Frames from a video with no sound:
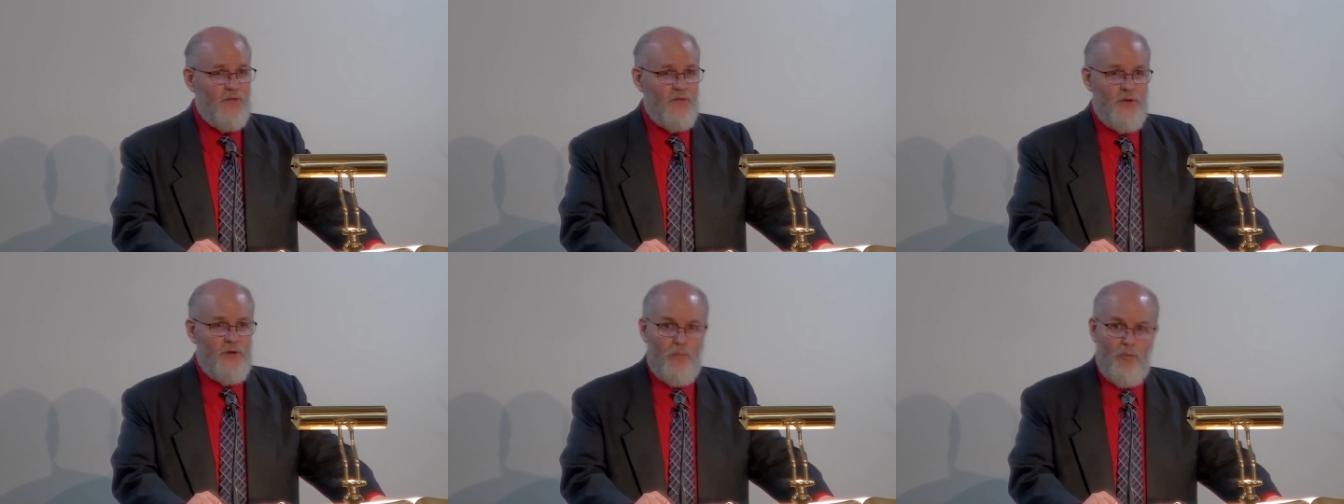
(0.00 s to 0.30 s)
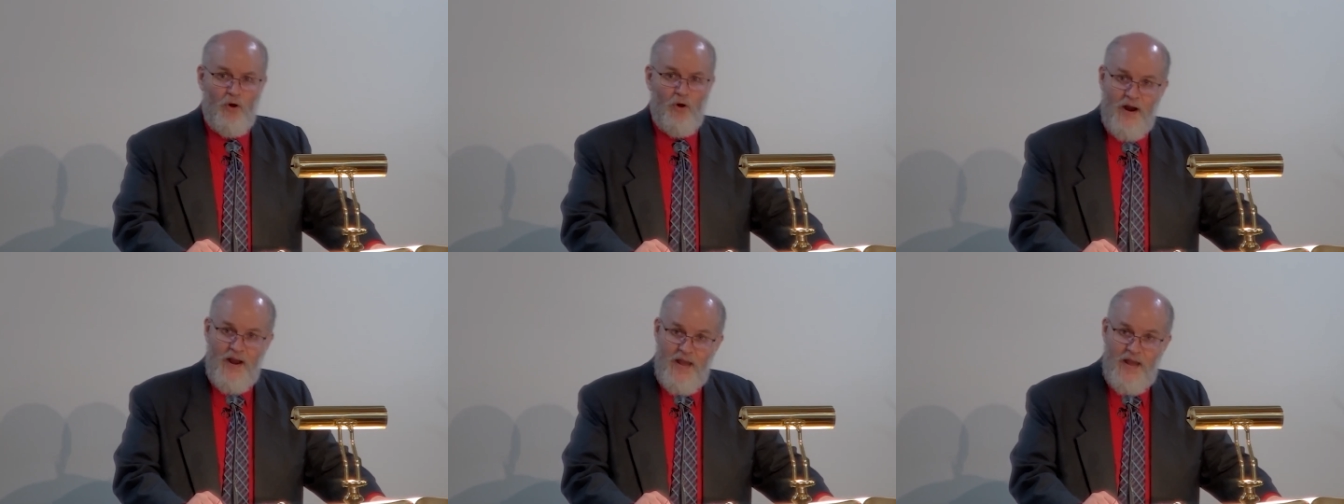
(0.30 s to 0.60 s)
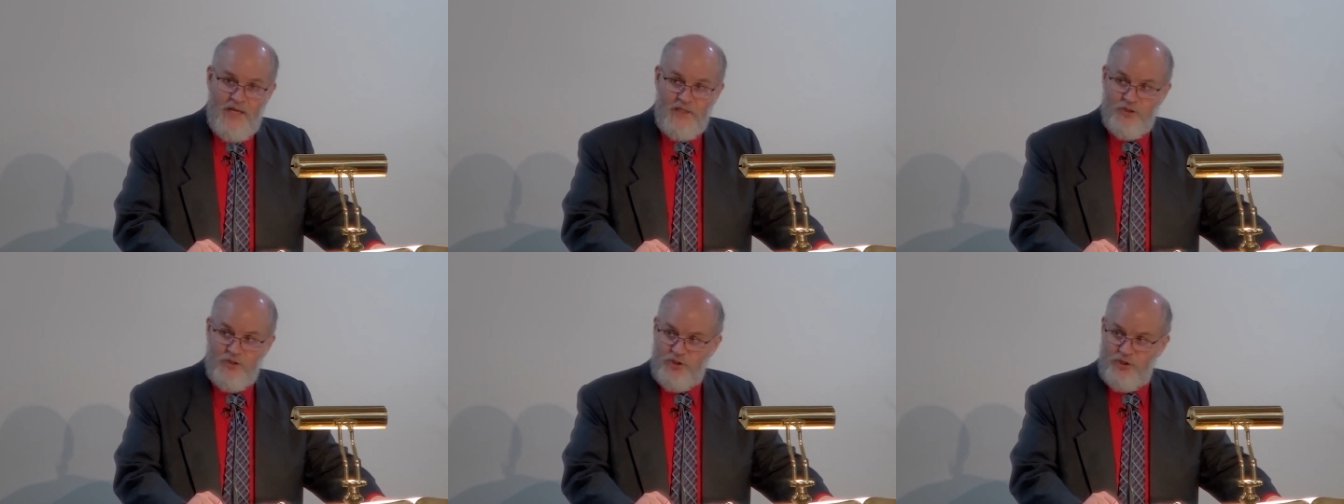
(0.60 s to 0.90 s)
the
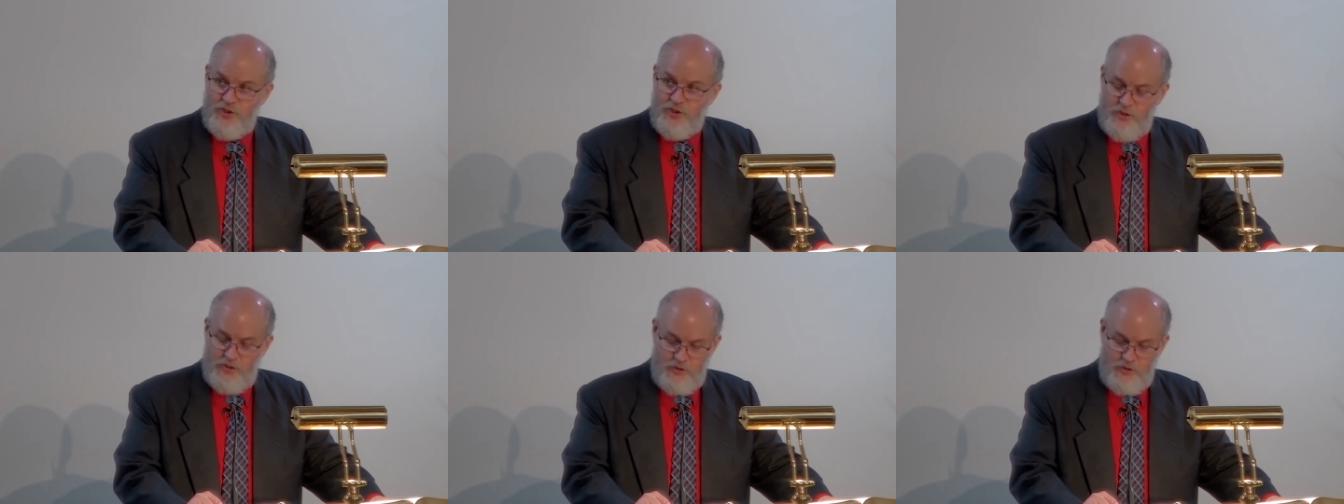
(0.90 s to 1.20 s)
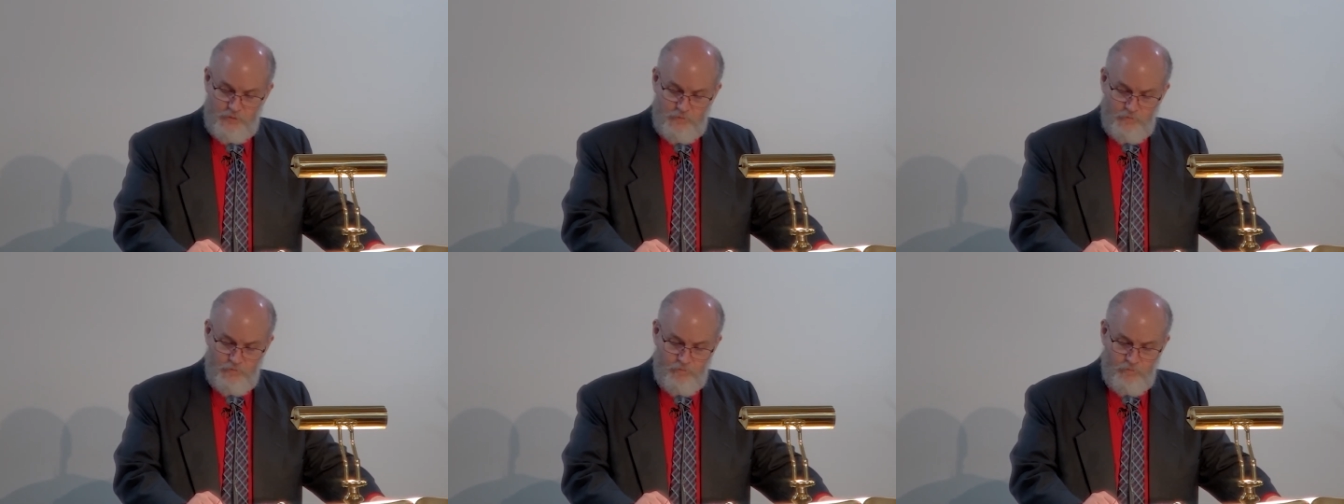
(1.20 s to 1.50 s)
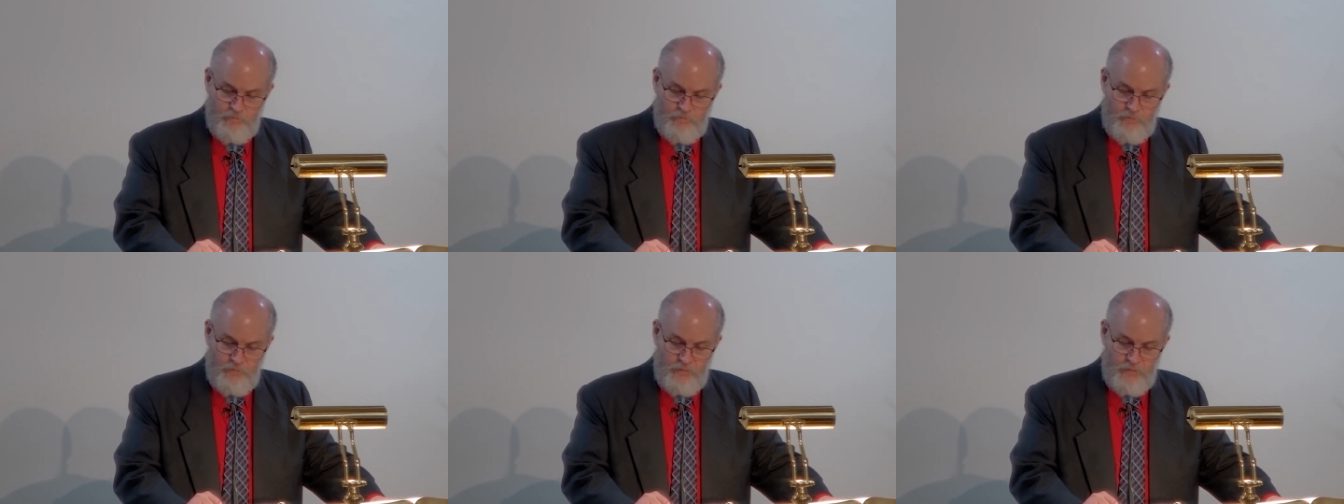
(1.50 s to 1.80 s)
branch.
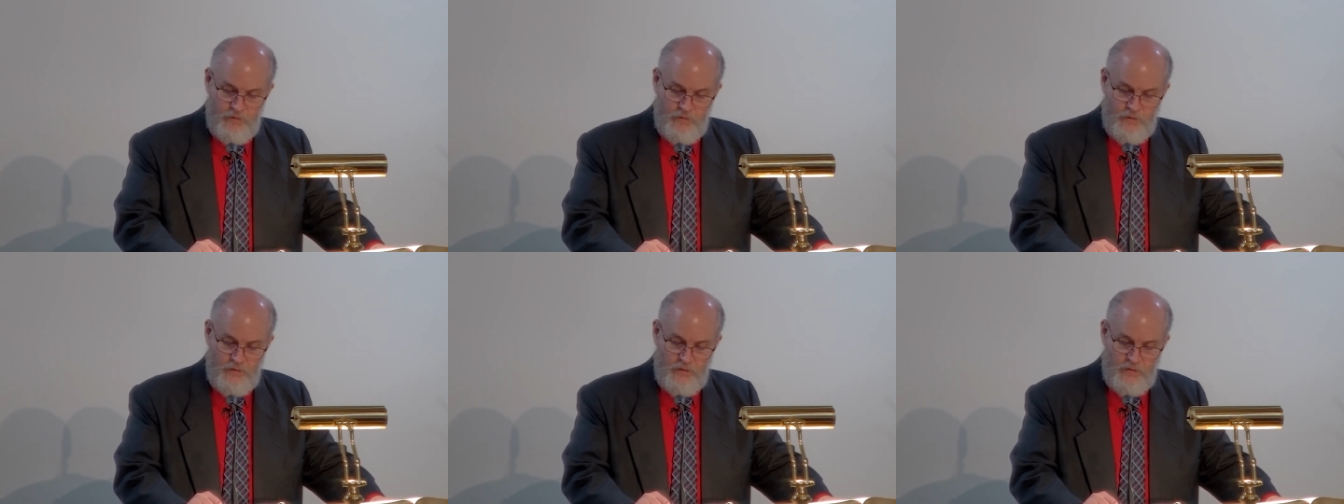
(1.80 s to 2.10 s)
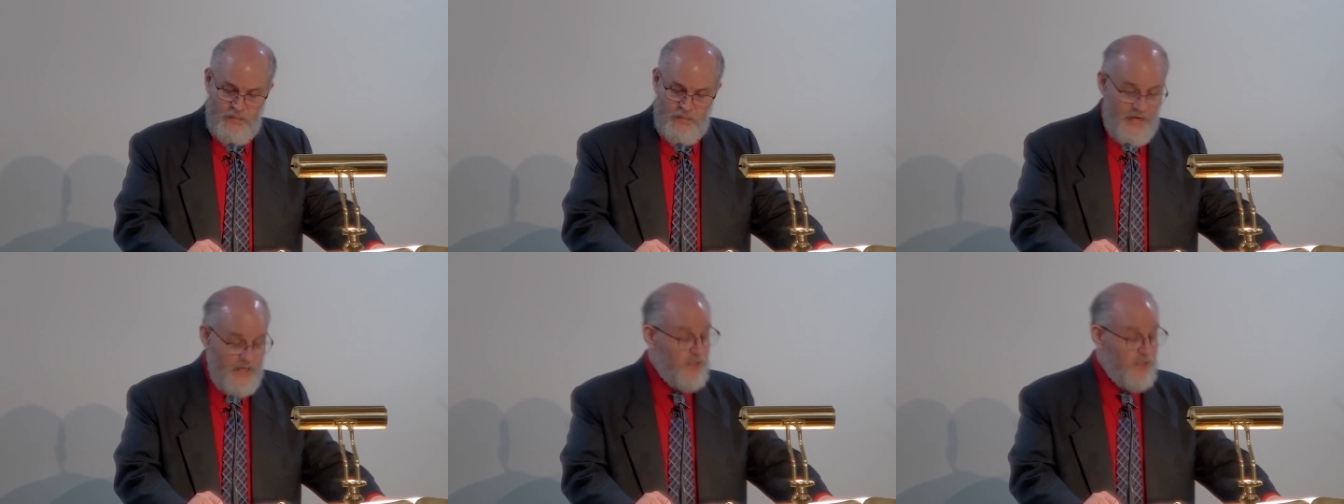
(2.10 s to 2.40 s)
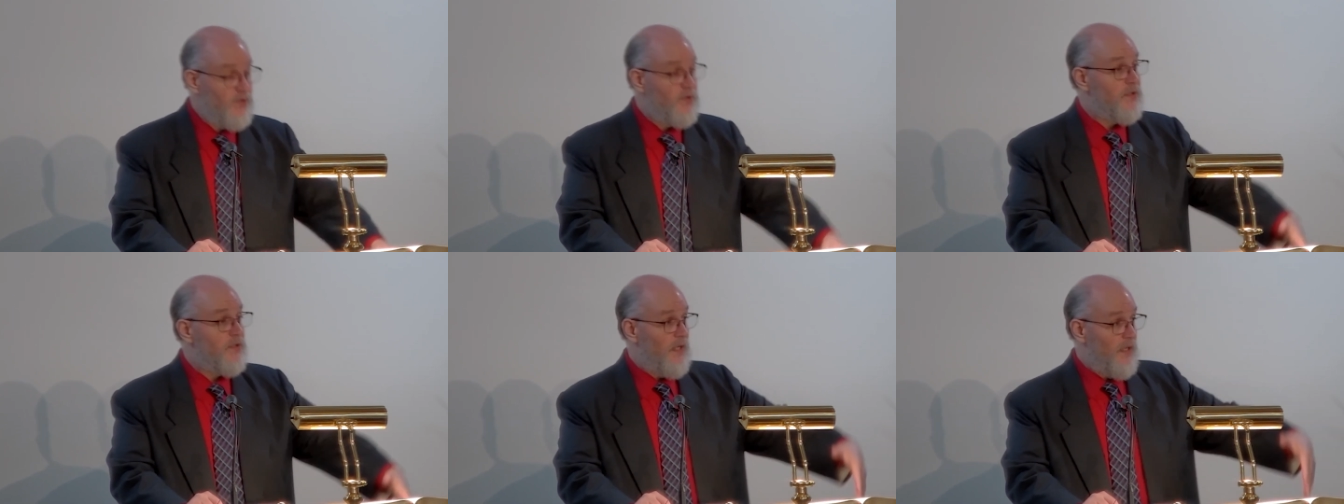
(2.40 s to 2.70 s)
That
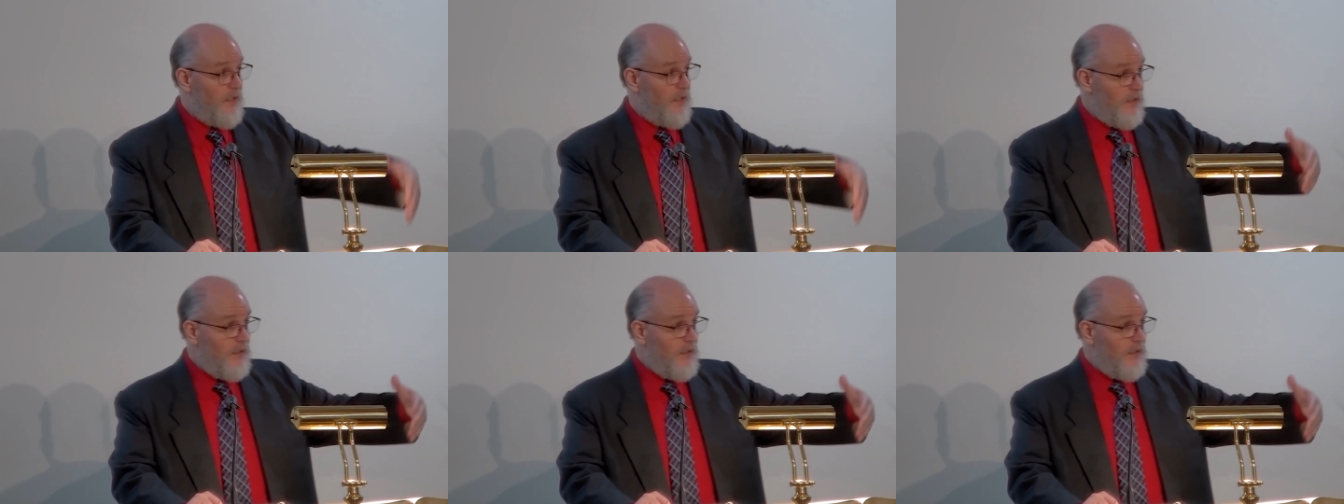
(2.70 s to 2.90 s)
is